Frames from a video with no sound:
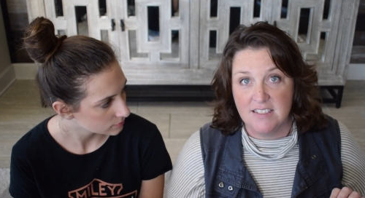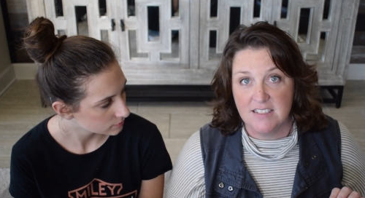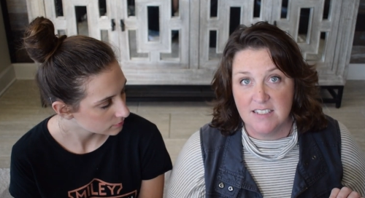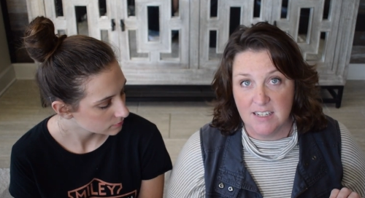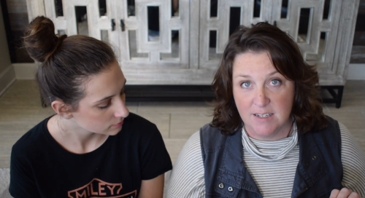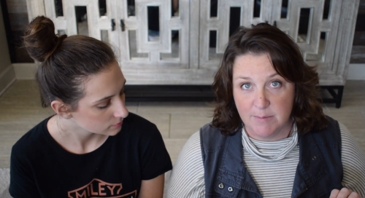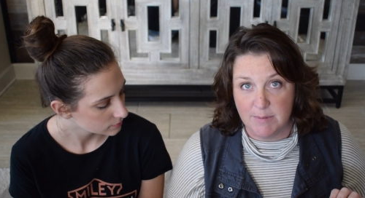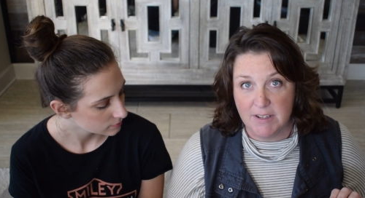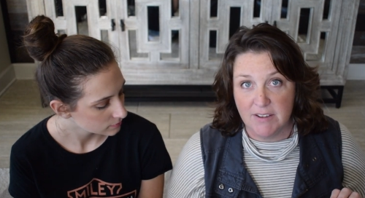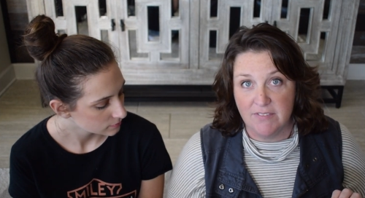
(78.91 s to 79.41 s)
Speaker 1: is
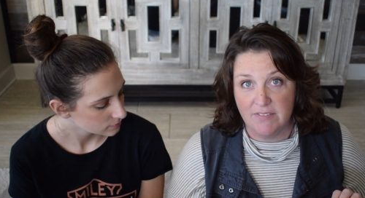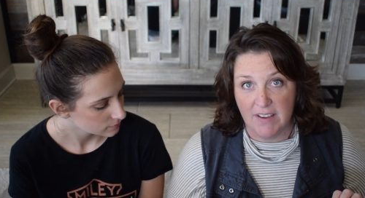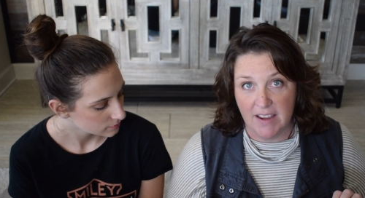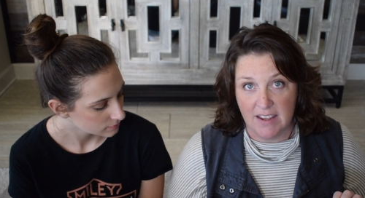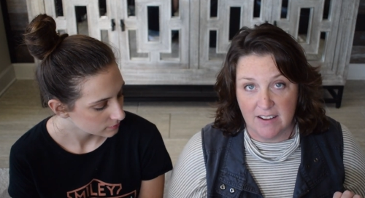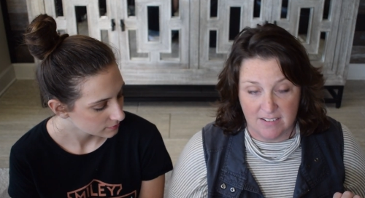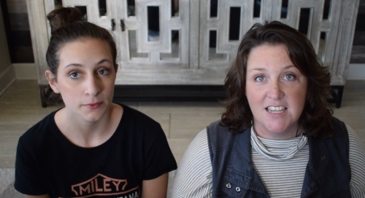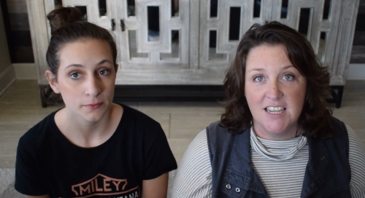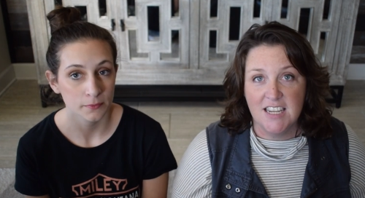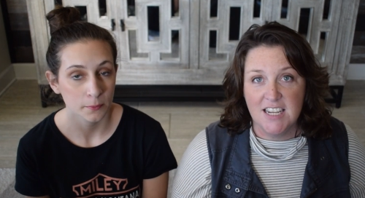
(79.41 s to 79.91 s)
gonna be a
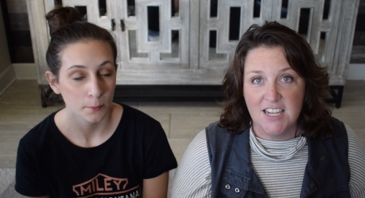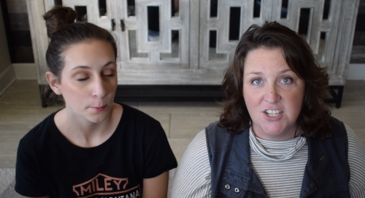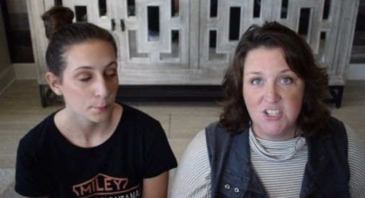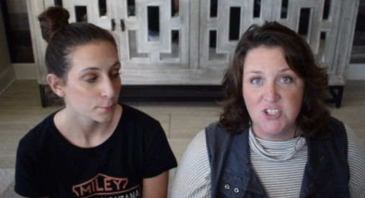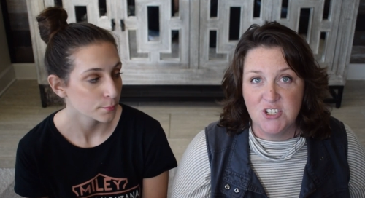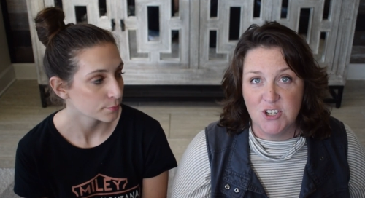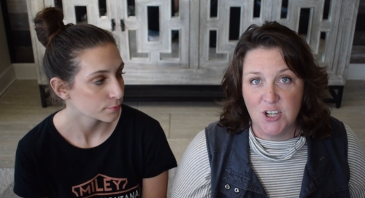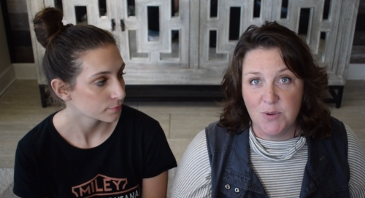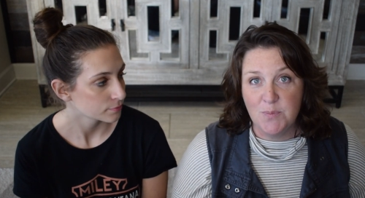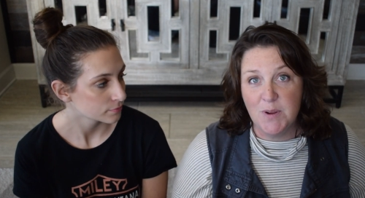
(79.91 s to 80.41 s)
fail. It
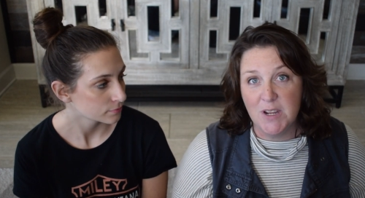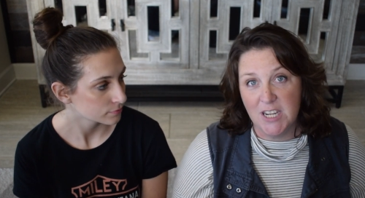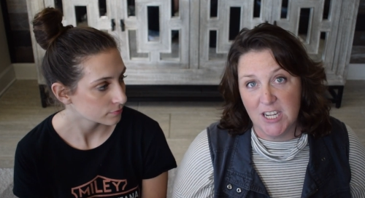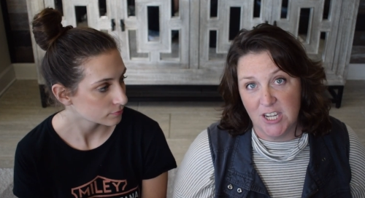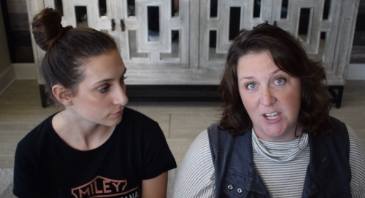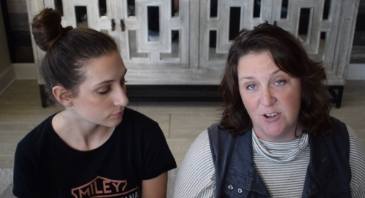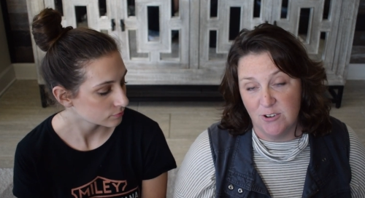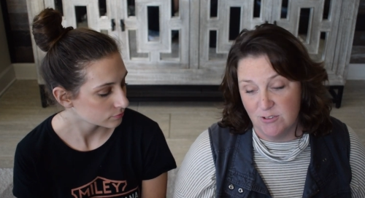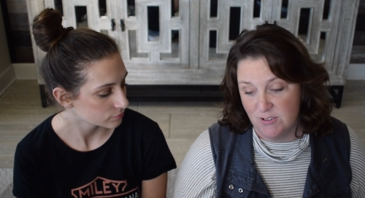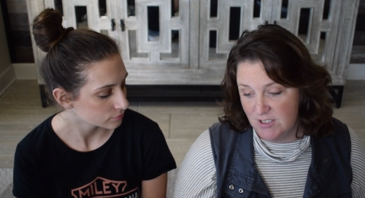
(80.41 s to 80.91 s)
should be
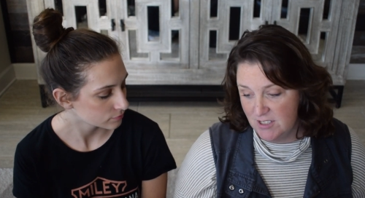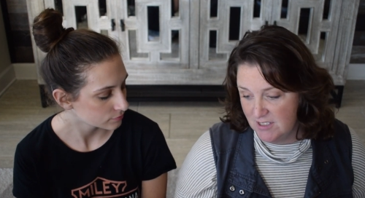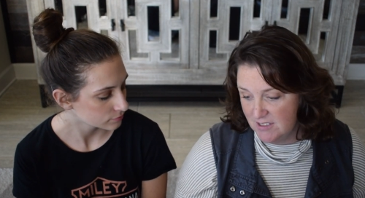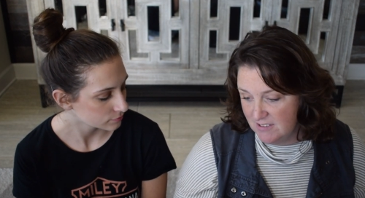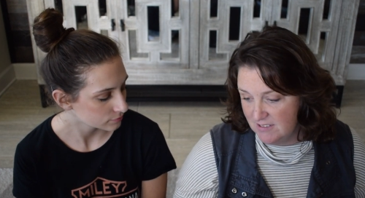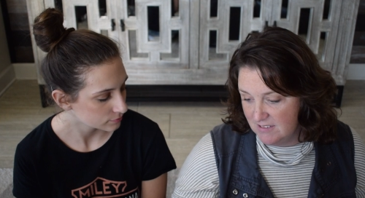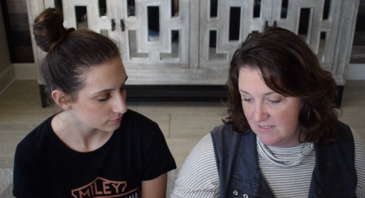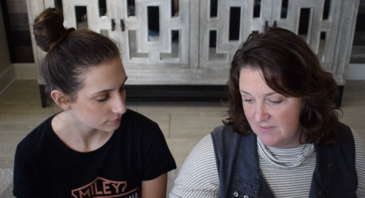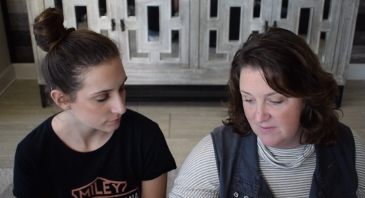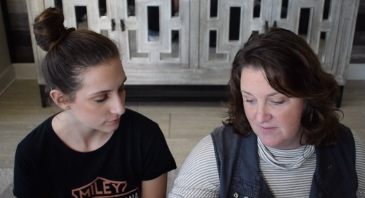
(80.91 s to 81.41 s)
cute.
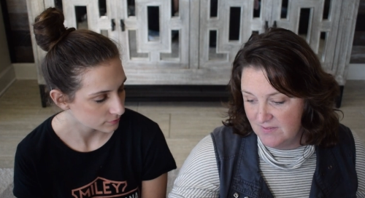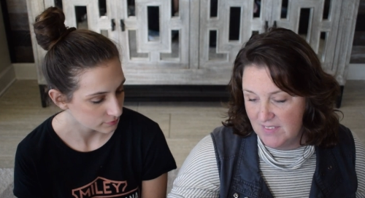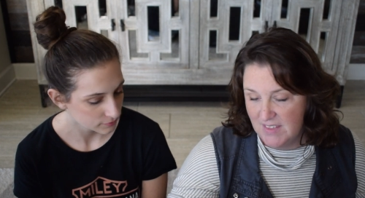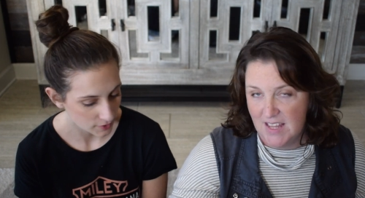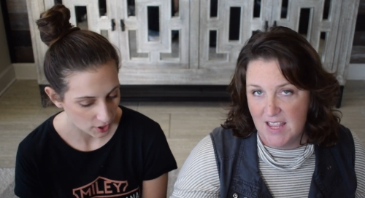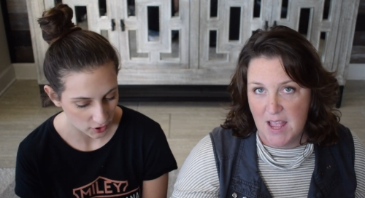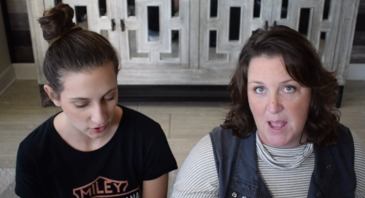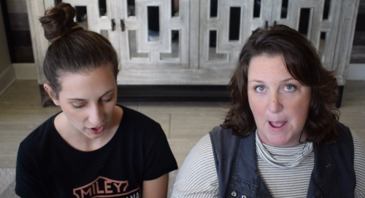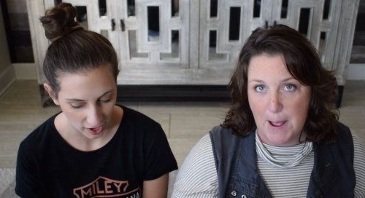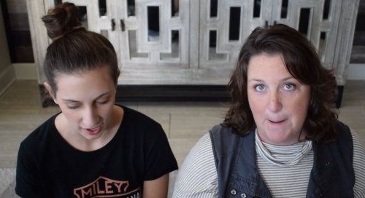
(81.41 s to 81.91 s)

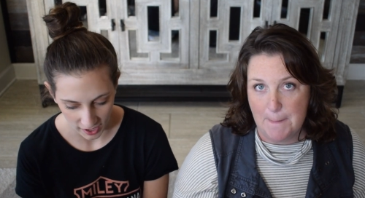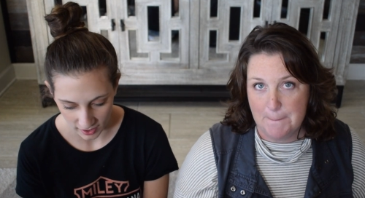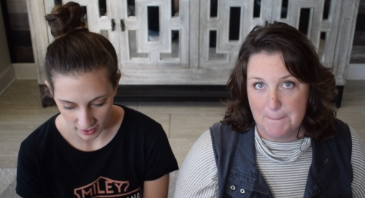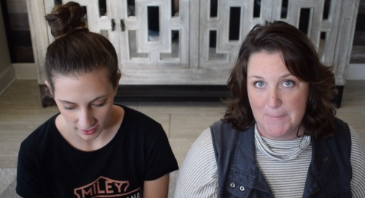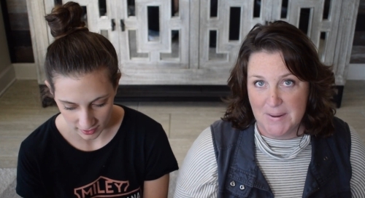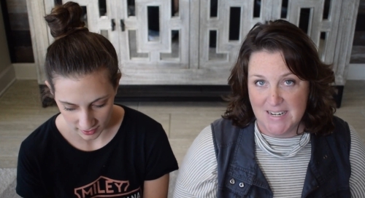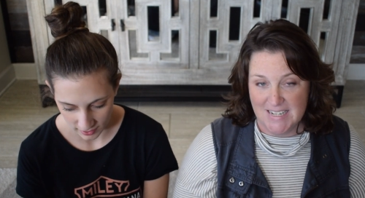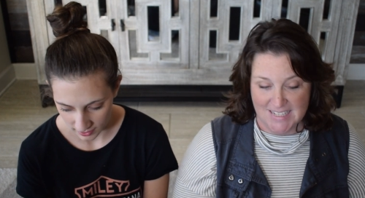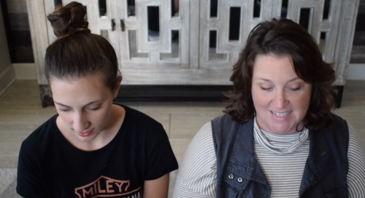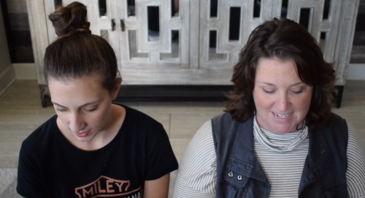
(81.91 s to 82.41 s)
Okay.
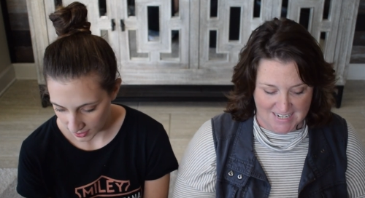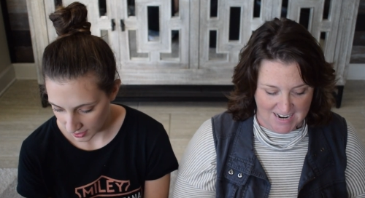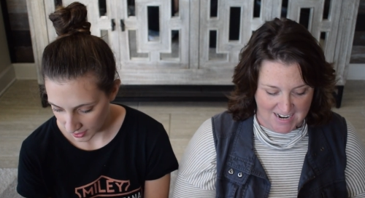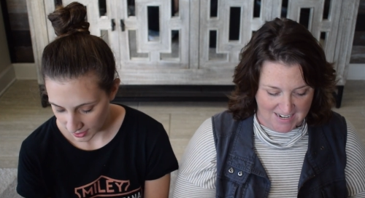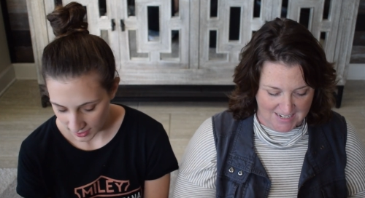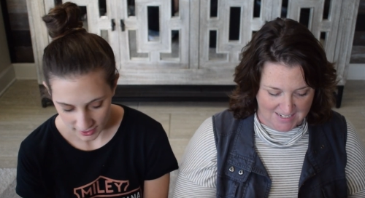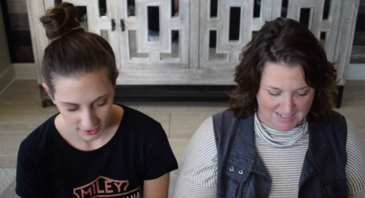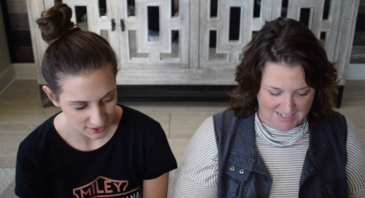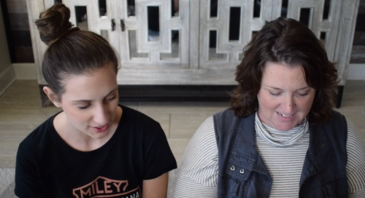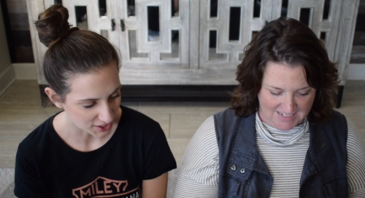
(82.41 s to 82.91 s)
But it's
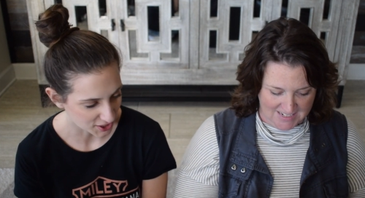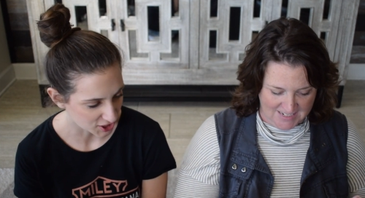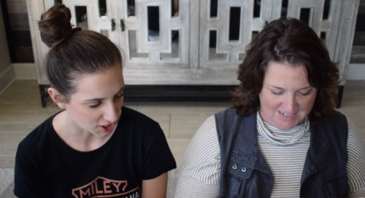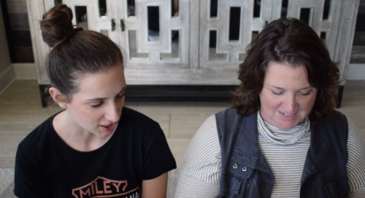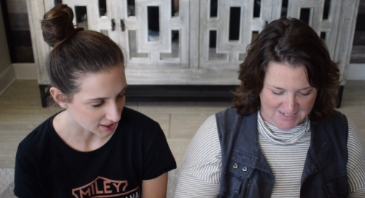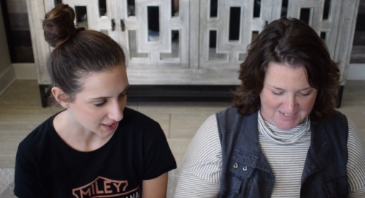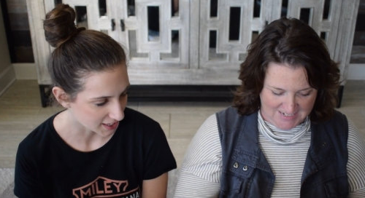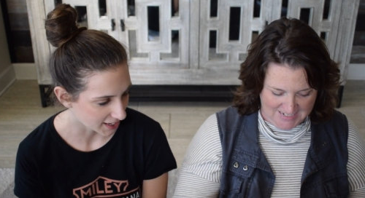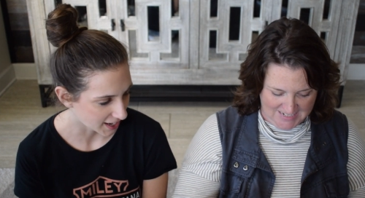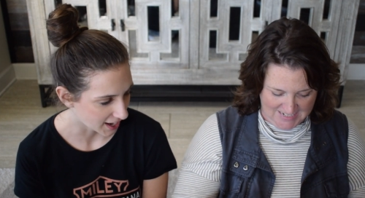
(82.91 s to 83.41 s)
not.
Speaker 2: It's the thought that